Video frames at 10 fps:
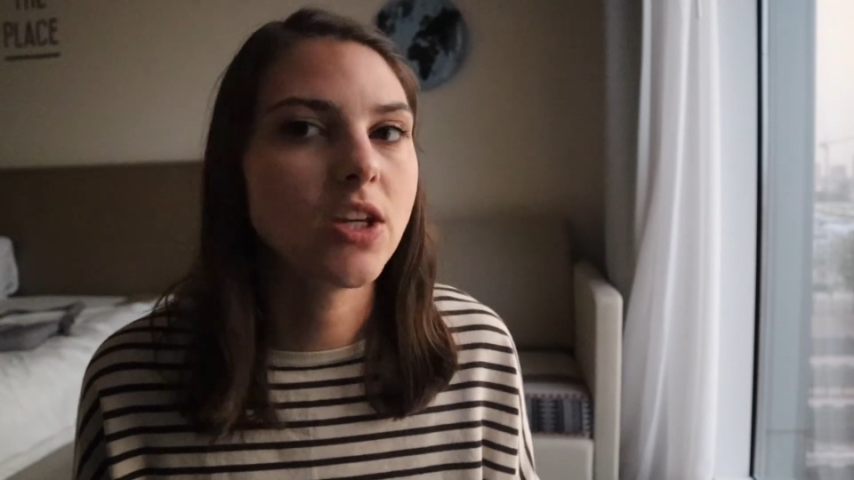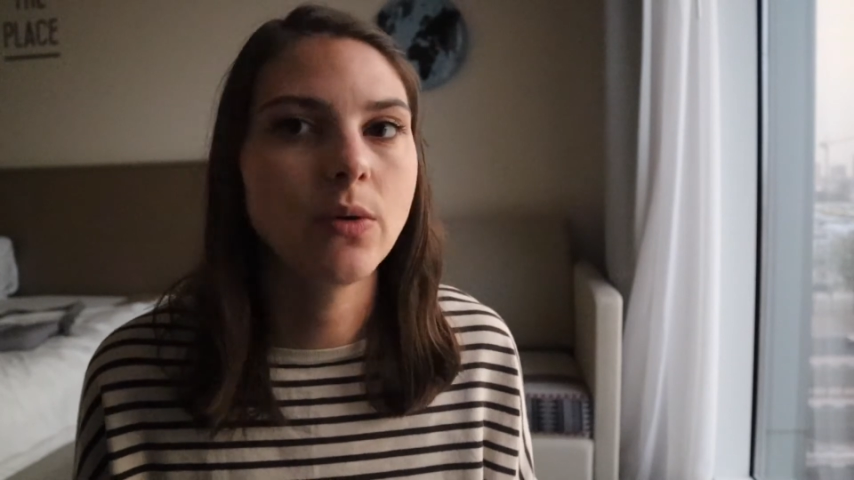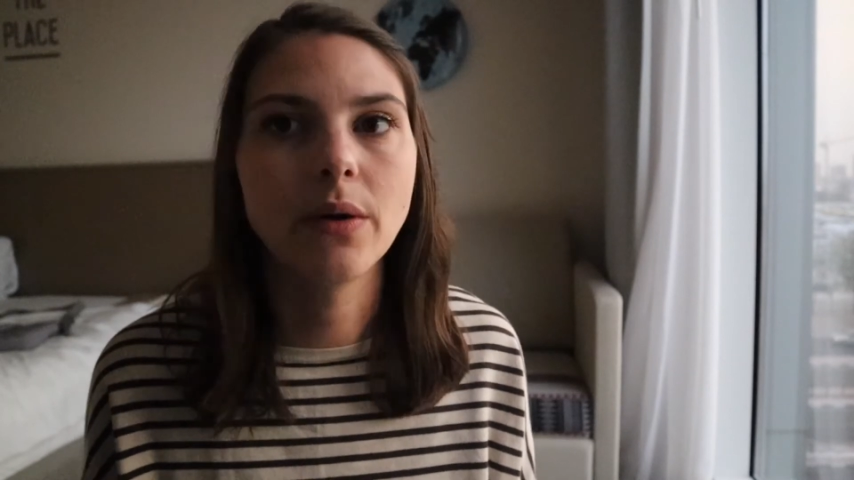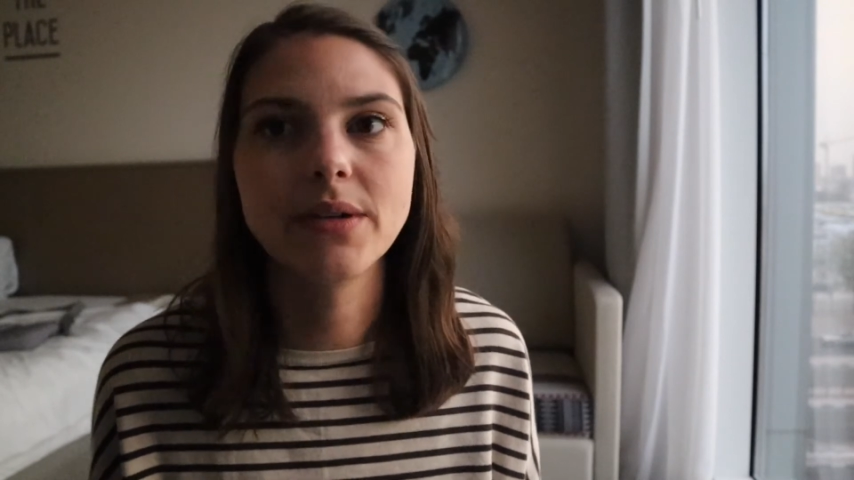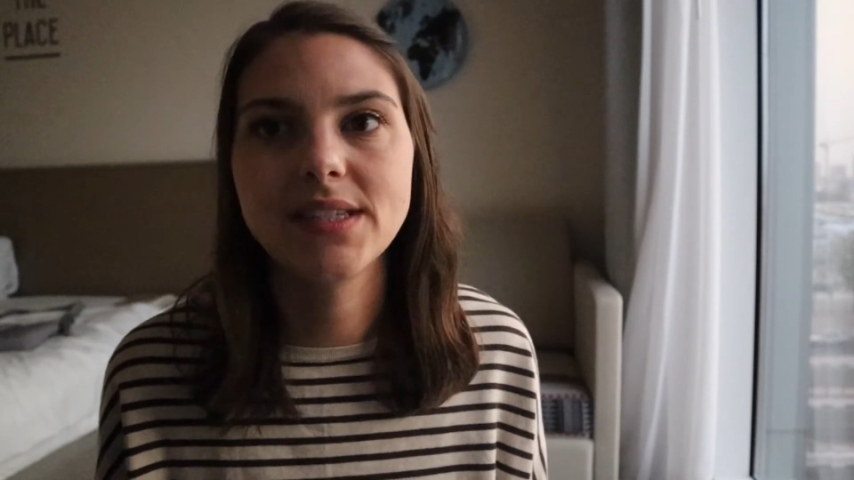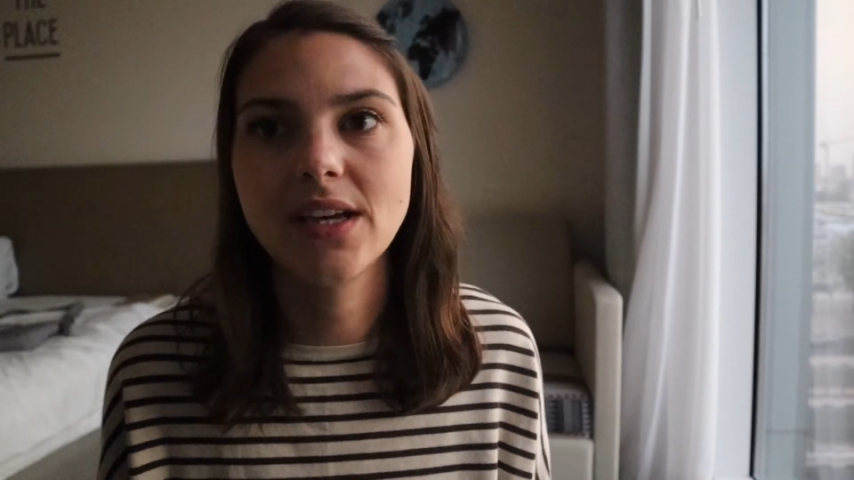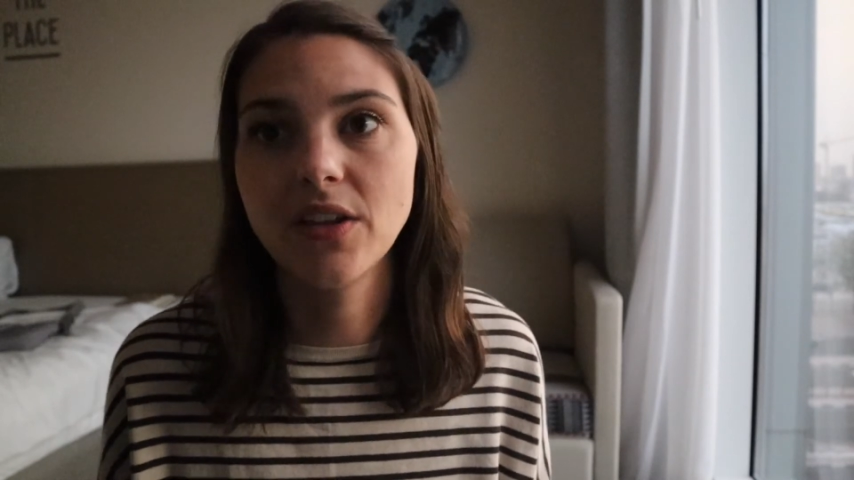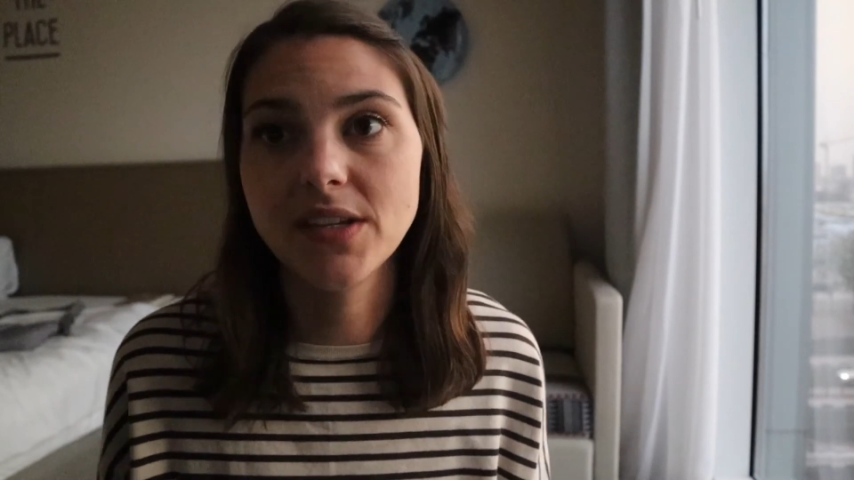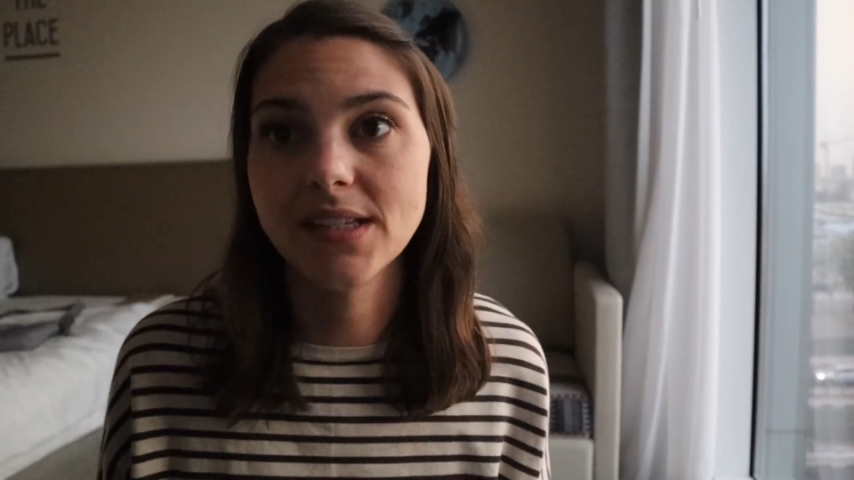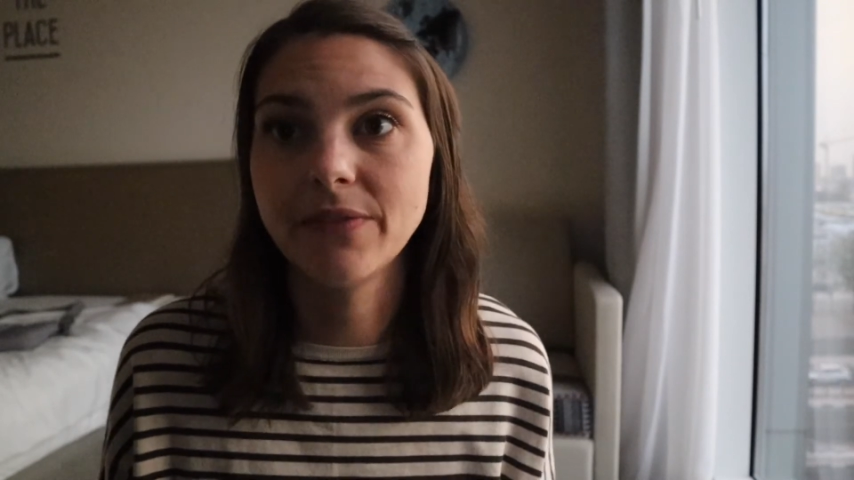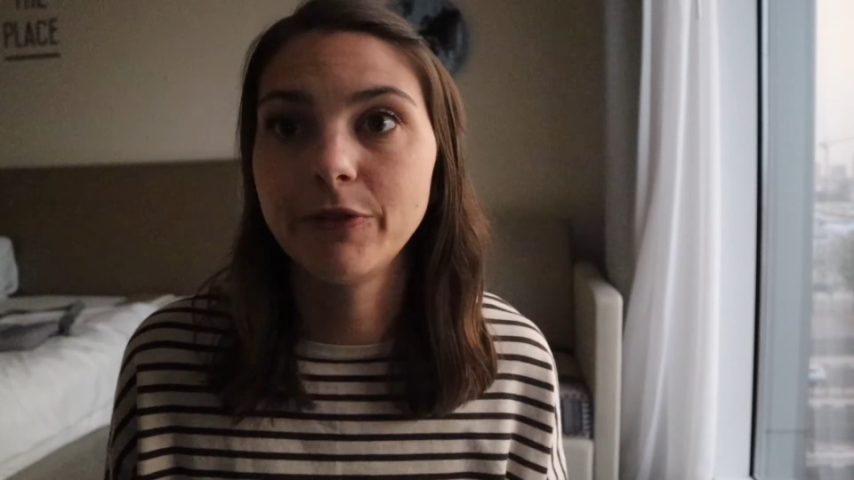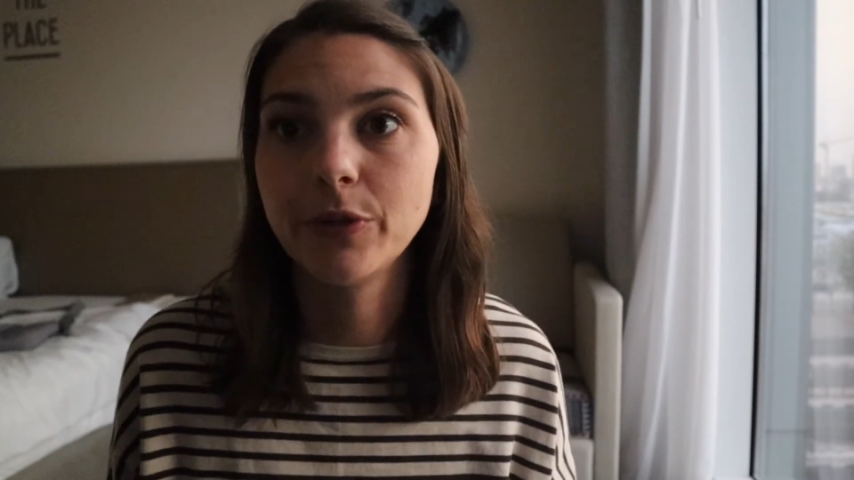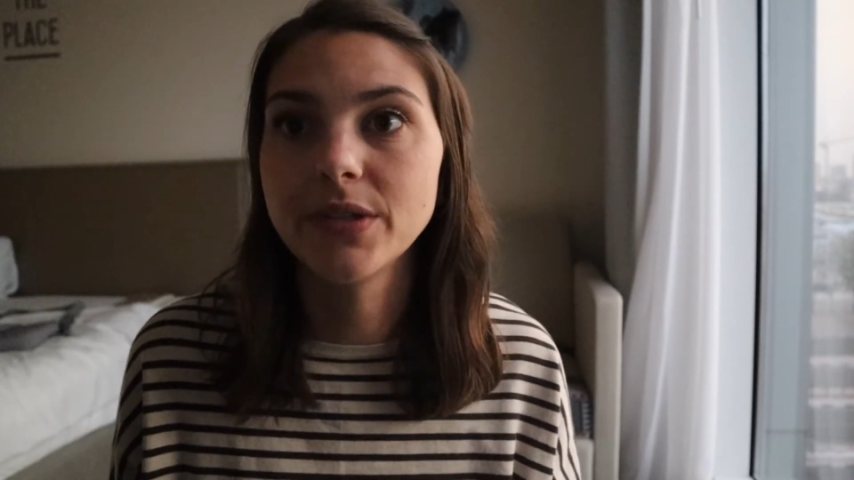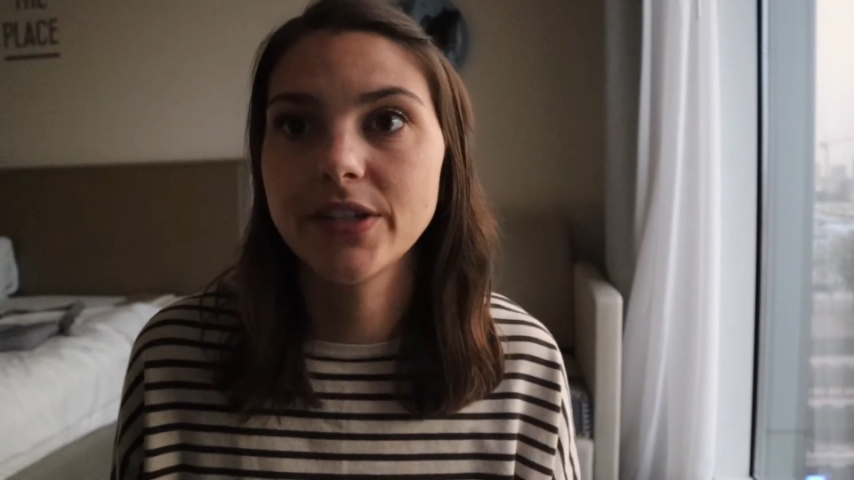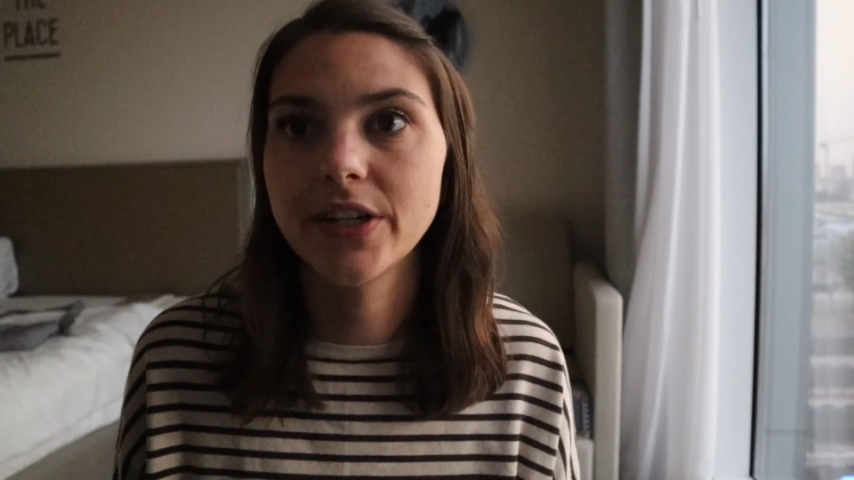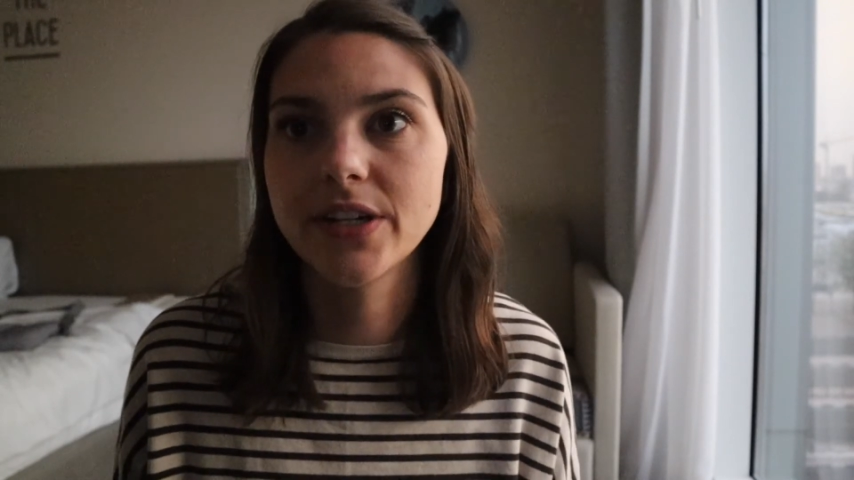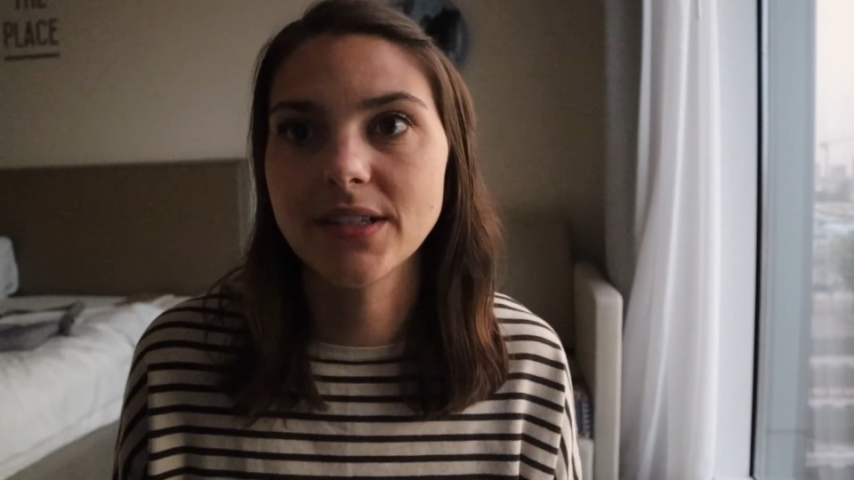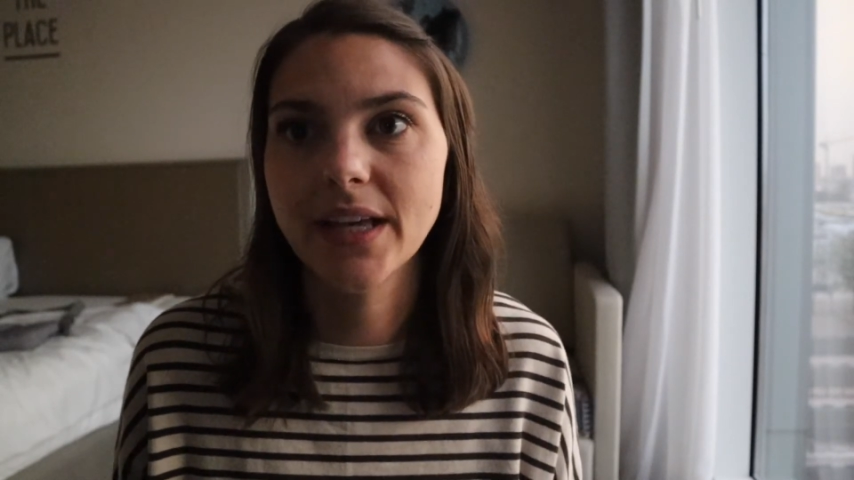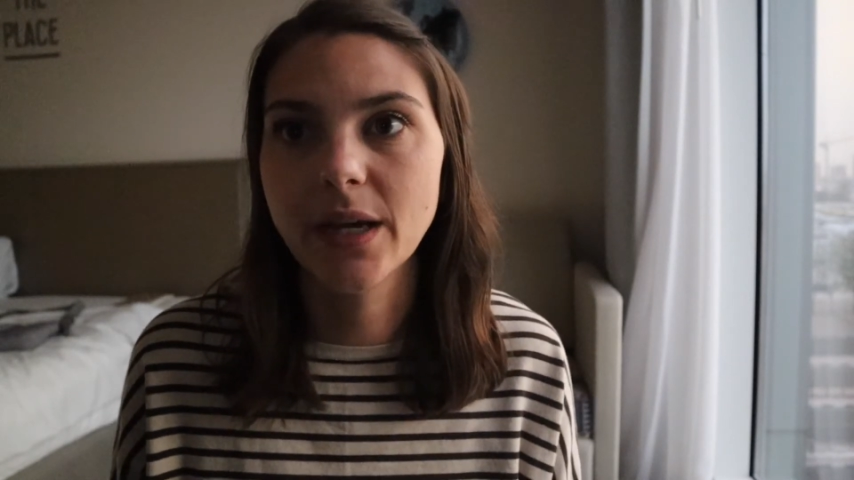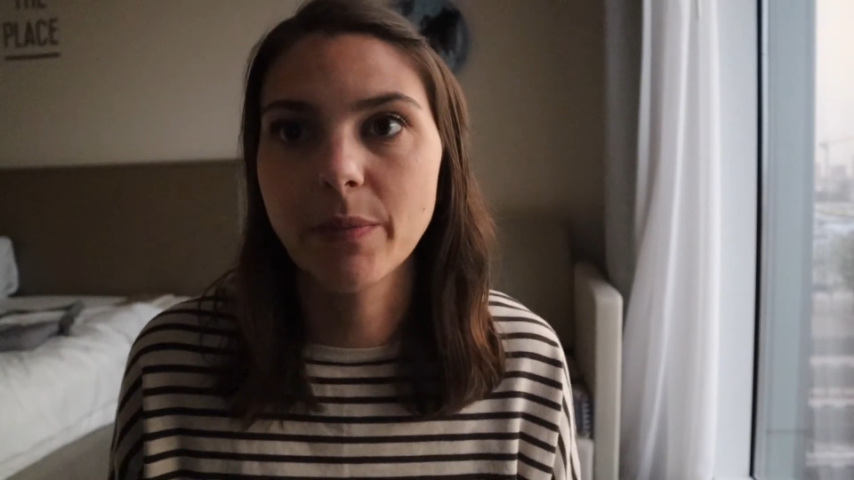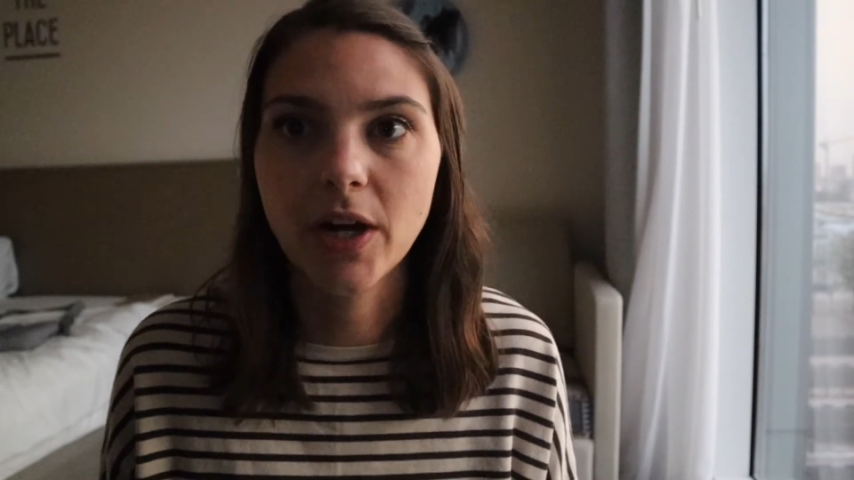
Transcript: You always see all these influencers like